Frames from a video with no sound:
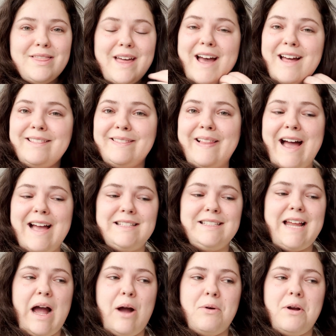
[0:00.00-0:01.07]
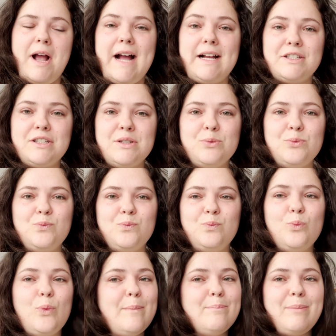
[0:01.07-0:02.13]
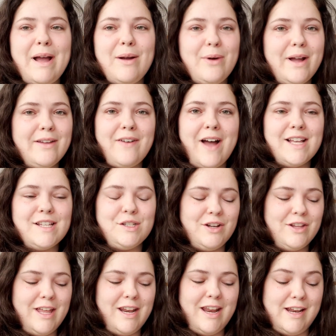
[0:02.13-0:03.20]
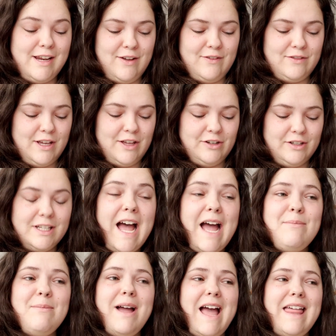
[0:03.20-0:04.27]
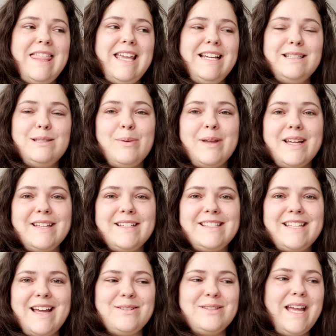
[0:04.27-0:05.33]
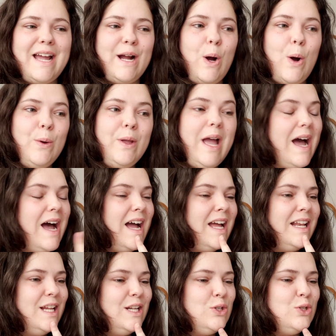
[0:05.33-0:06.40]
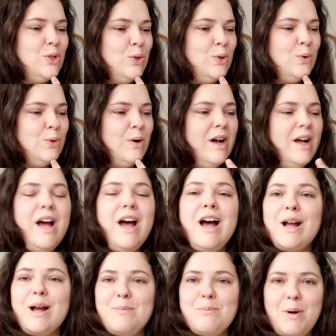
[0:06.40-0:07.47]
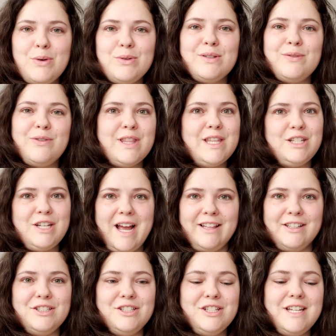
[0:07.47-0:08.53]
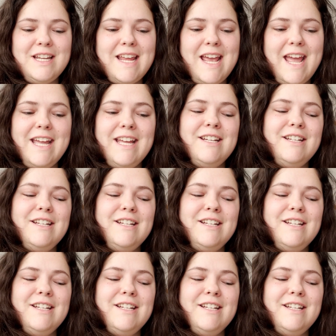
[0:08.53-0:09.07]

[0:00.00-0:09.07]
that last hour actually went by way faster than any of the other time. I think it's because I was like, oh yeah, I need to compose for the challenge today.